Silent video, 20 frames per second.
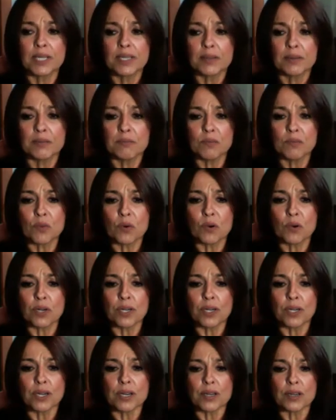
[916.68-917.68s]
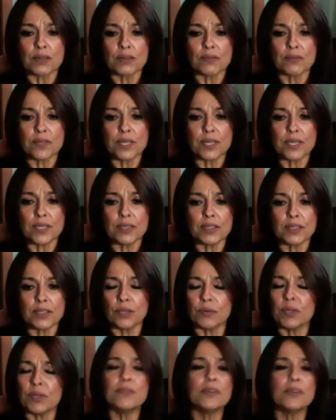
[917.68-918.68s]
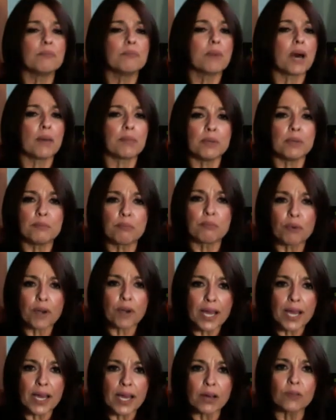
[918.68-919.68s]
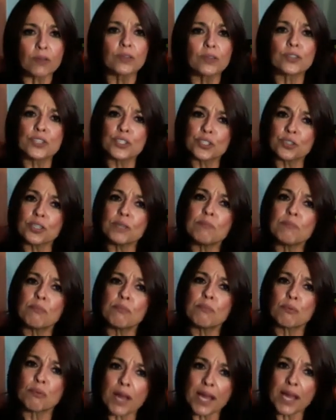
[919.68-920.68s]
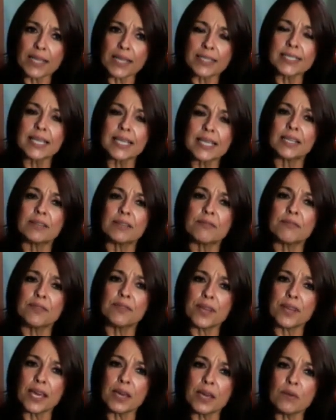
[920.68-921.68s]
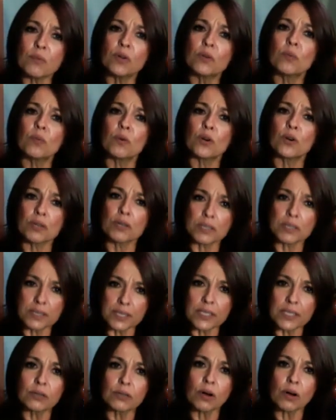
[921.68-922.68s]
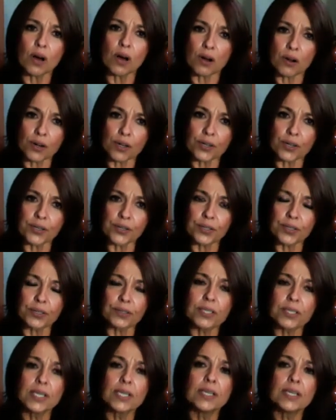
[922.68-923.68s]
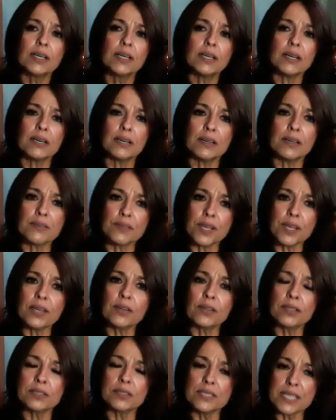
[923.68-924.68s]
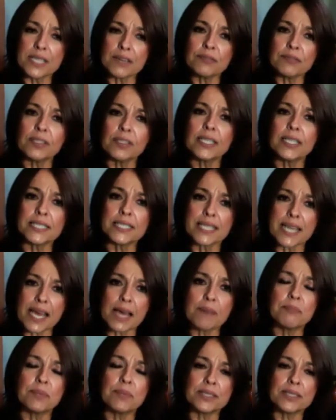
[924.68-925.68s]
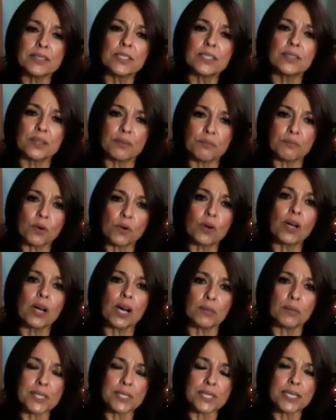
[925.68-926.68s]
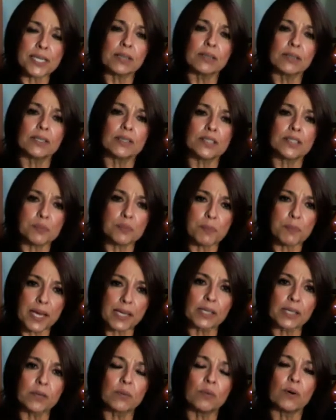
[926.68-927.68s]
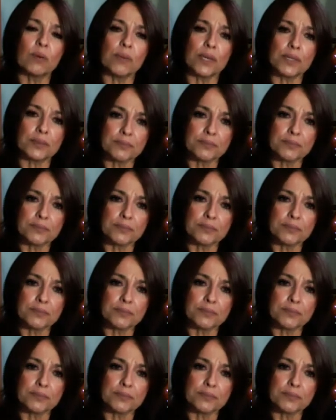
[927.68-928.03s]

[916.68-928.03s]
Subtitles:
more of the, you know, even Bobbi Brown, there's certain brands that if they would work a little harder, they could definitely tap into the more upscale Hispanic woman.